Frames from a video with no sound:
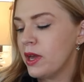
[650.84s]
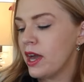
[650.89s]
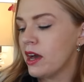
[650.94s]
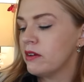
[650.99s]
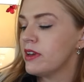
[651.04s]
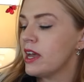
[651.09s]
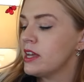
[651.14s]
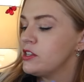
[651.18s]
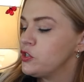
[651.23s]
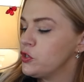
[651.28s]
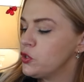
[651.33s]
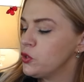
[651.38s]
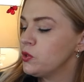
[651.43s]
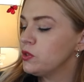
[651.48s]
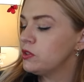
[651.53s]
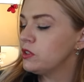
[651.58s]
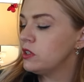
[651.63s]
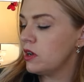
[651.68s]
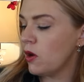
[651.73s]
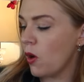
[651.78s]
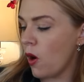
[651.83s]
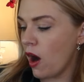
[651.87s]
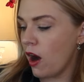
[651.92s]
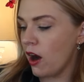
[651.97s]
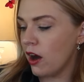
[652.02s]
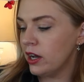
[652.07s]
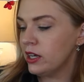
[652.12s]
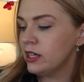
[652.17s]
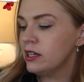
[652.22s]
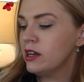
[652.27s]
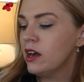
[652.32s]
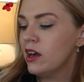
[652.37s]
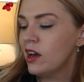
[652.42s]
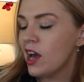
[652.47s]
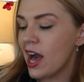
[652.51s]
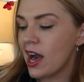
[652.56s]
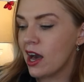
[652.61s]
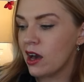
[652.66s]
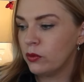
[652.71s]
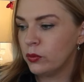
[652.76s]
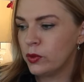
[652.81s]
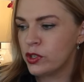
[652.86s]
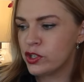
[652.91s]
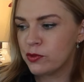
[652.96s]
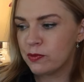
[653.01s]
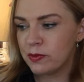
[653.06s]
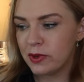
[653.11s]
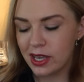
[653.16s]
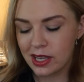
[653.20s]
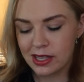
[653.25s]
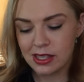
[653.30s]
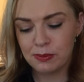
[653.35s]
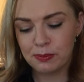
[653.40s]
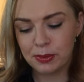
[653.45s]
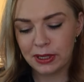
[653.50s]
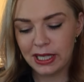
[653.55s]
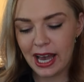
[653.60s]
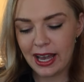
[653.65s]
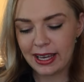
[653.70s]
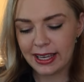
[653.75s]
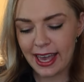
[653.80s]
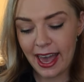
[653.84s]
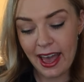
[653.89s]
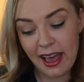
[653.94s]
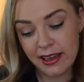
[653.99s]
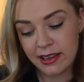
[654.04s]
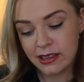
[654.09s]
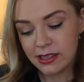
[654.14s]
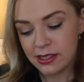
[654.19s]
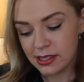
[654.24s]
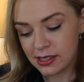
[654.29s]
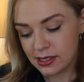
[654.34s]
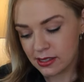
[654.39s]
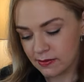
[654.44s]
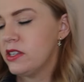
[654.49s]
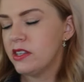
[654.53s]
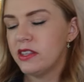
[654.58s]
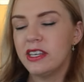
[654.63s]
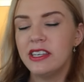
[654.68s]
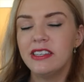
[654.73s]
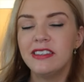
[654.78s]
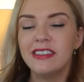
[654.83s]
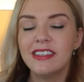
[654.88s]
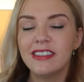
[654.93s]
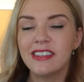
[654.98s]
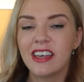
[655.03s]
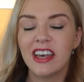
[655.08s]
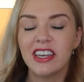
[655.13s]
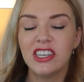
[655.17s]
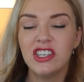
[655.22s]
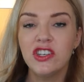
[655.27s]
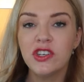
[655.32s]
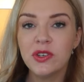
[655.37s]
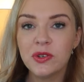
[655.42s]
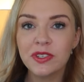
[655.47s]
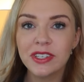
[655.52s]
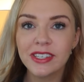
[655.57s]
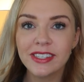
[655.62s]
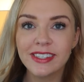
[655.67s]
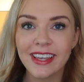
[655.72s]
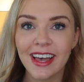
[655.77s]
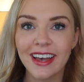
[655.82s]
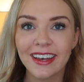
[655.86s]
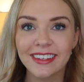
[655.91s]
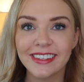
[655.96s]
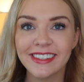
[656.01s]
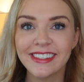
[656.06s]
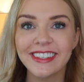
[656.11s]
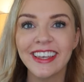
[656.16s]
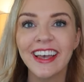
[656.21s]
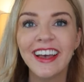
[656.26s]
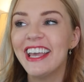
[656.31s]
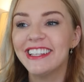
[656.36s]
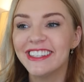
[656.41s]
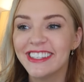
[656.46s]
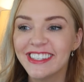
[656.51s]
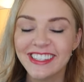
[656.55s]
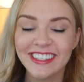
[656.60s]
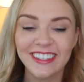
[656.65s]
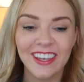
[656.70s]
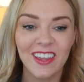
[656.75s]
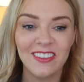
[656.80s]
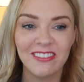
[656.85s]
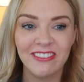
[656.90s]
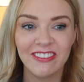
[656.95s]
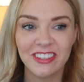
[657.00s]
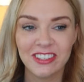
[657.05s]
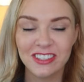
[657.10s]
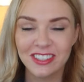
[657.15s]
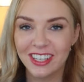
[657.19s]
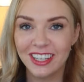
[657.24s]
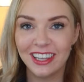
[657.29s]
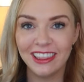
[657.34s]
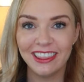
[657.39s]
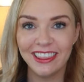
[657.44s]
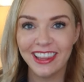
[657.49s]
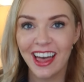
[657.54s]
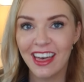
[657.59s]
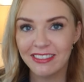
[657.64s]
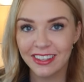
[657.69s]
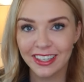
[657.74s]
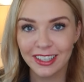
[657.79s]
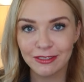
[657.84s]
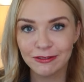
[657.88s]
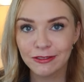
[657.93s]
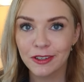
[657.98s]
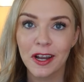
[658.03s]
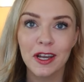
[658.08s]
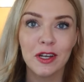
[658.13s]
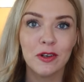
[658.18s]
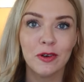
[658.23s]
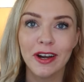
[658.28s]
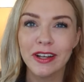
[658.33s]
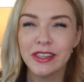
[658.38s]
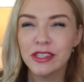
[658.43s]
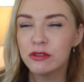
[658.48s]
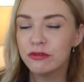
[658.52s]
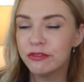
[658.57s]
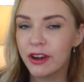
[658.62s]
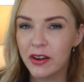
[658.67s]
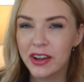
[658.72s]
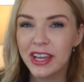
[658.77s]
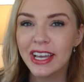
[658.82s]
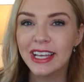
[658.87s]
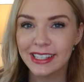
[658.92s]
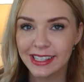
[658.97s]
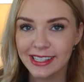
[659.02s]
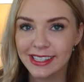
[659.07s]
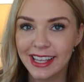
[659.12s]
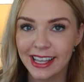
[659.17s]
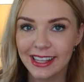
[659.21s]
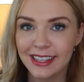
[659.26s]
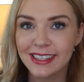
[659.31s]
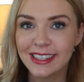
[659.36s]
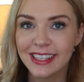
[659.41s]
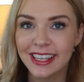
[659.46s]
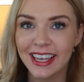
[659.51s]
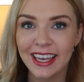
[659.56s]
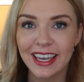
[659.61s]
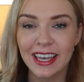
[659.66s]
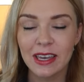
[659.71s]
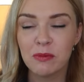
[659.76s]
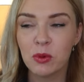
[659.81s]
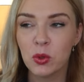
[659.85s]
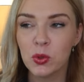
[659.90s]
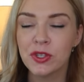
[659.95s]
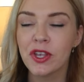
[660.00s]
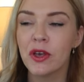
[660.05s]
we have Etude Noir, which means black case. So this is a unisex incense leather fragrance, very incensey, more